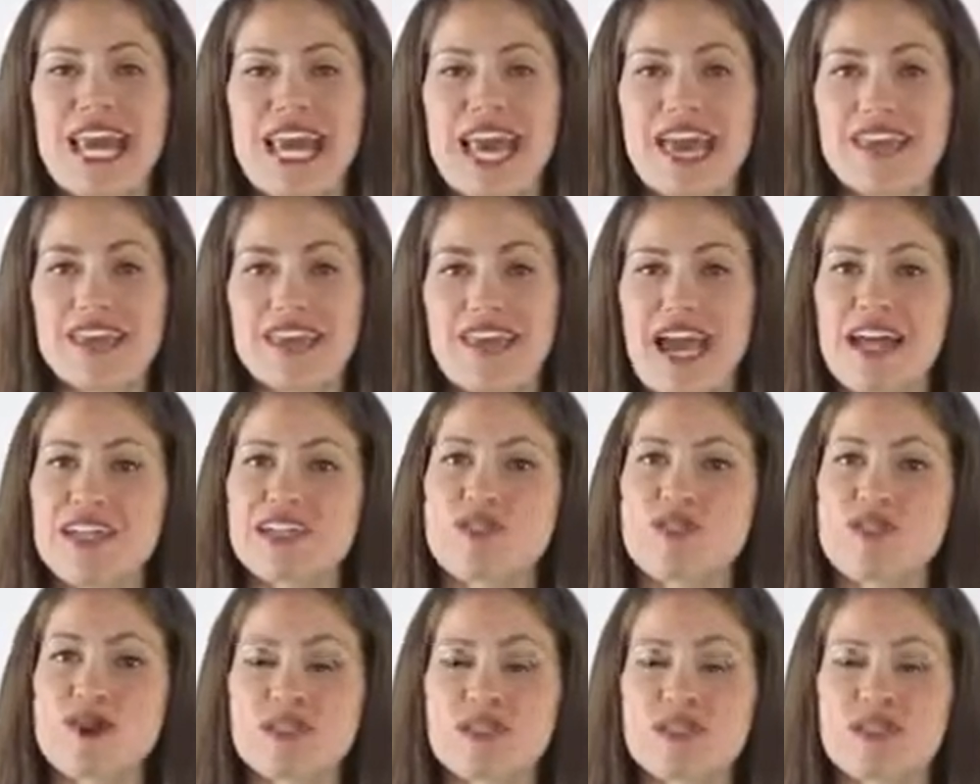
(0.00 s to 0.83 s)
and
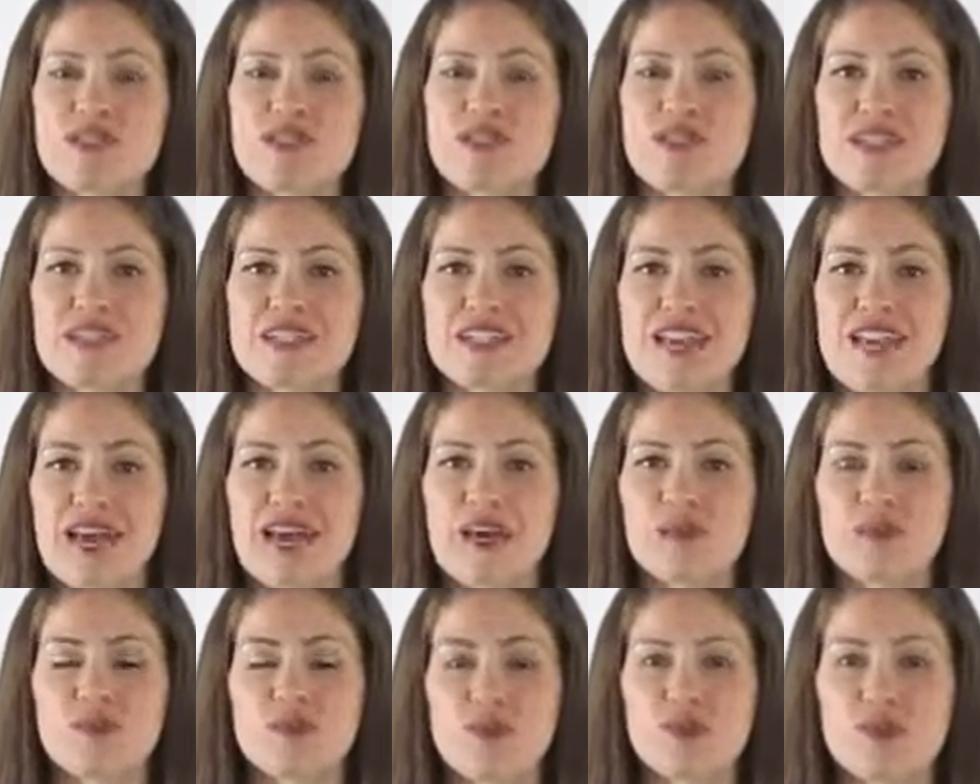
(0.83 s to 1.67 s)
that's what's going to
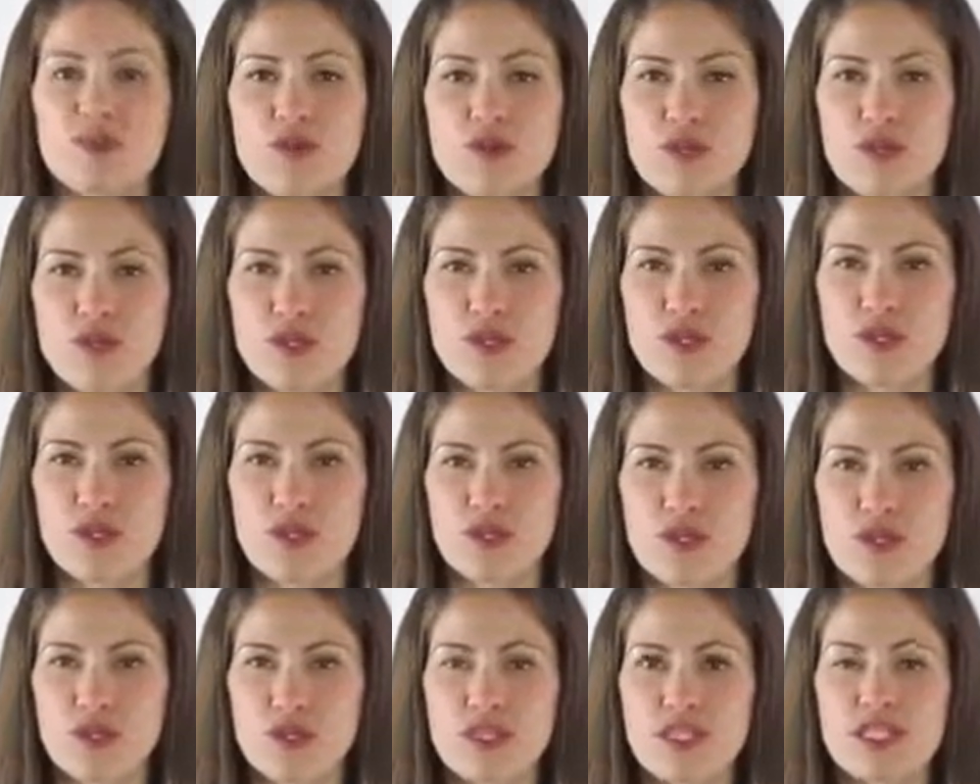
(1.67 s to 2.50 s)
help you
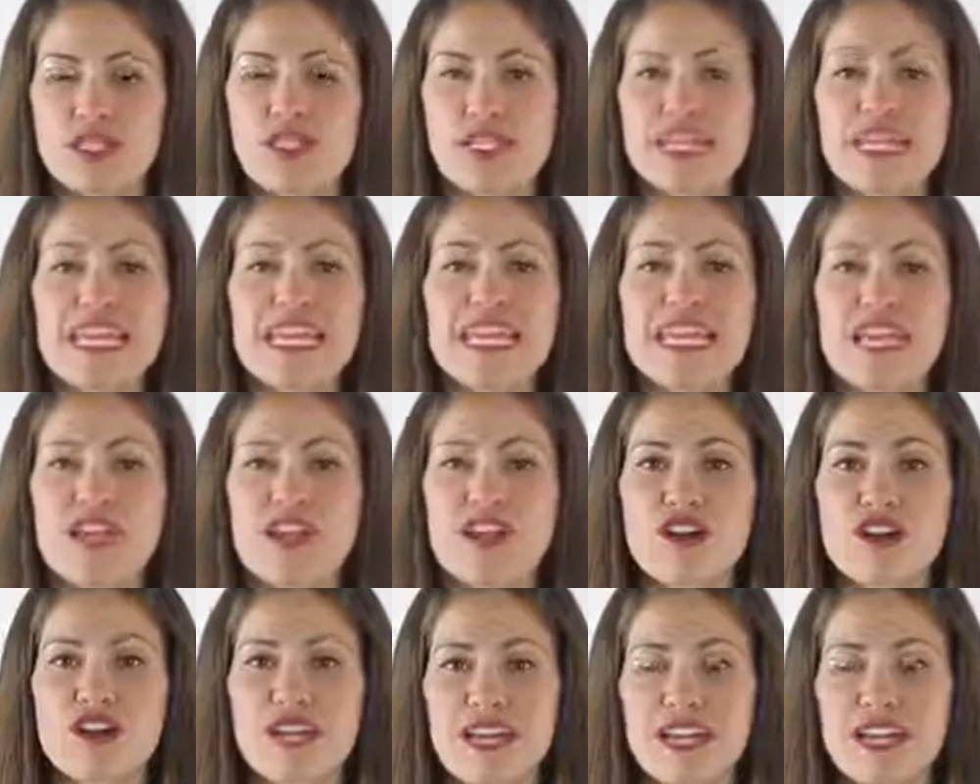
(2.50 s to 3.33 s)
really
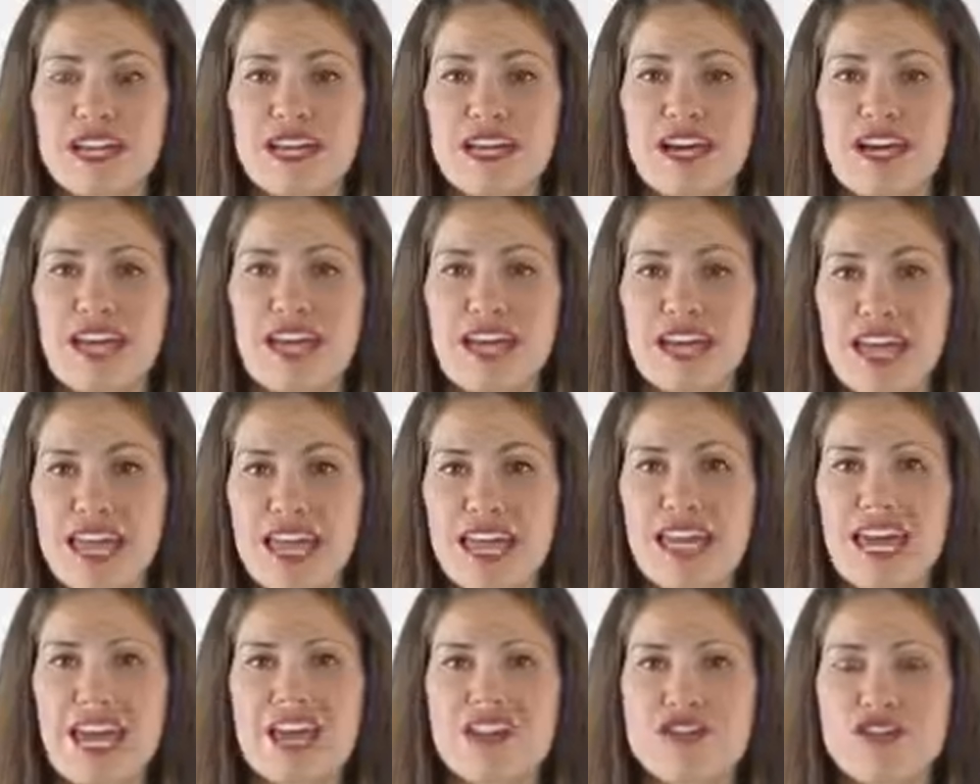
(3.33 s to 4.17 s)
hear and
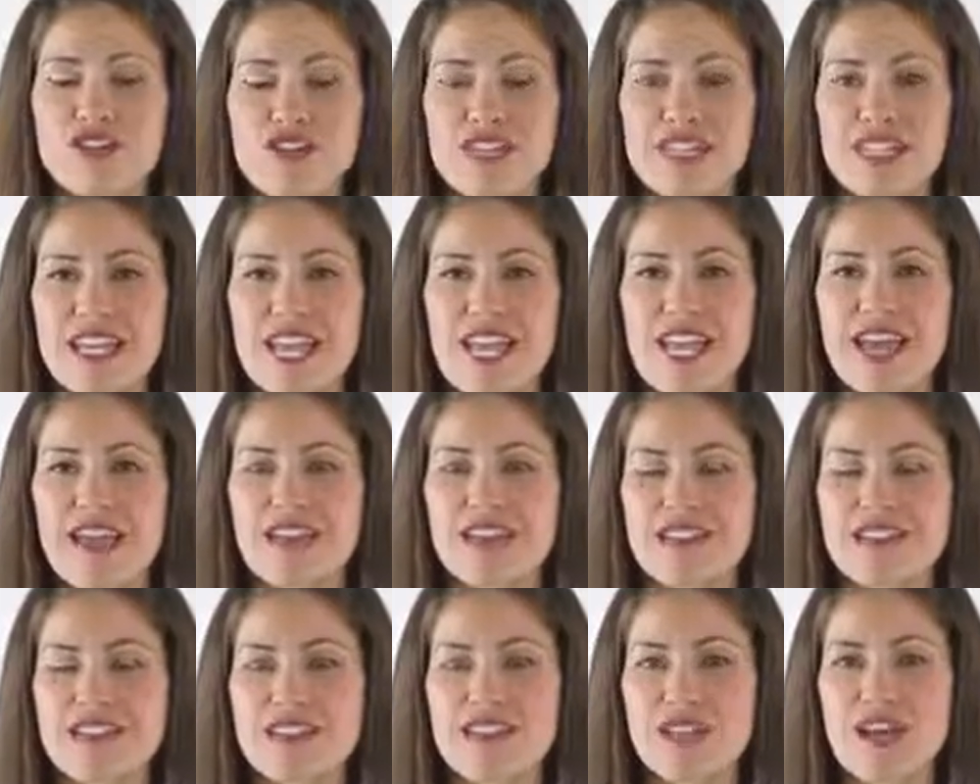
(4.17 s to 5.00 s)

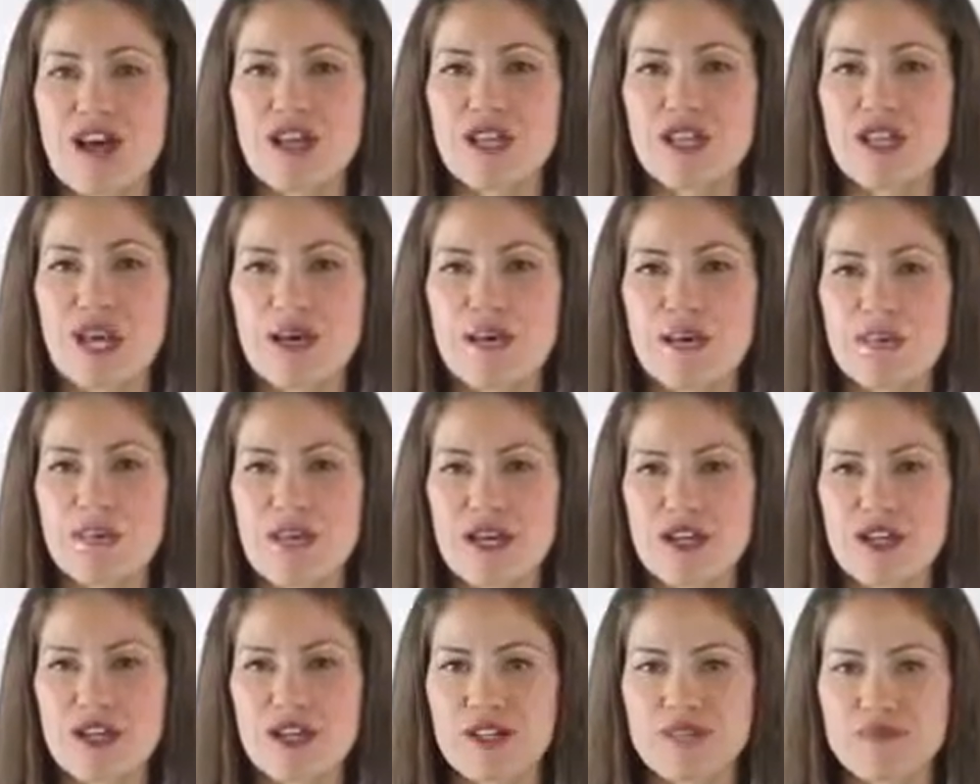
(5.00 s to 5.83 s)
understand a lot
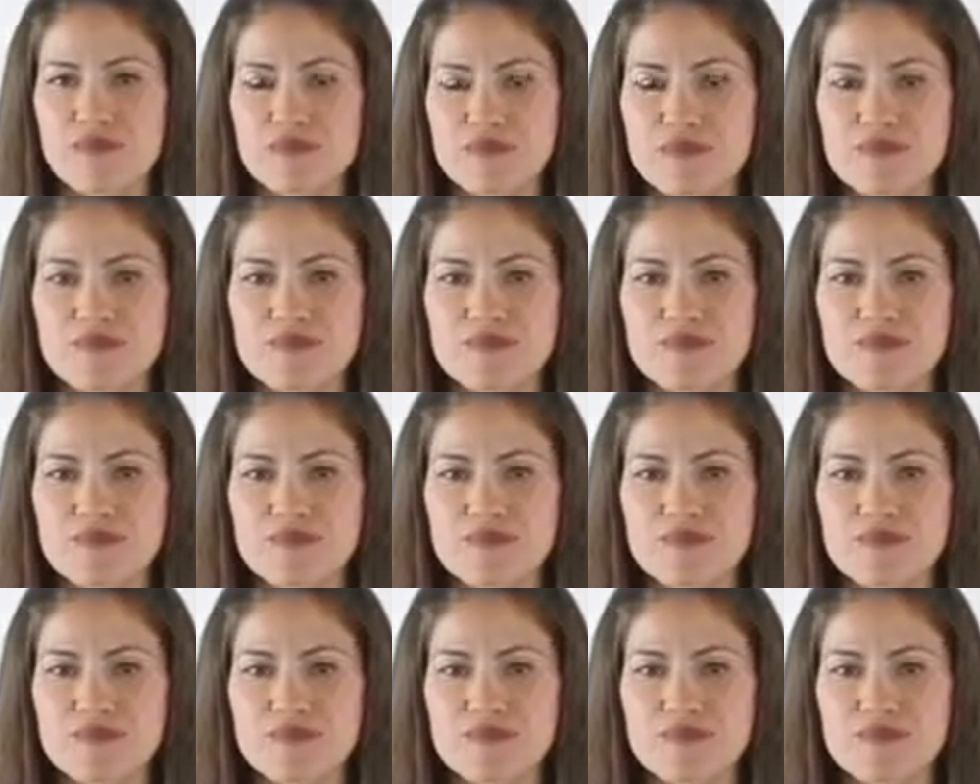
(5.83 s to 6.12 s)
better.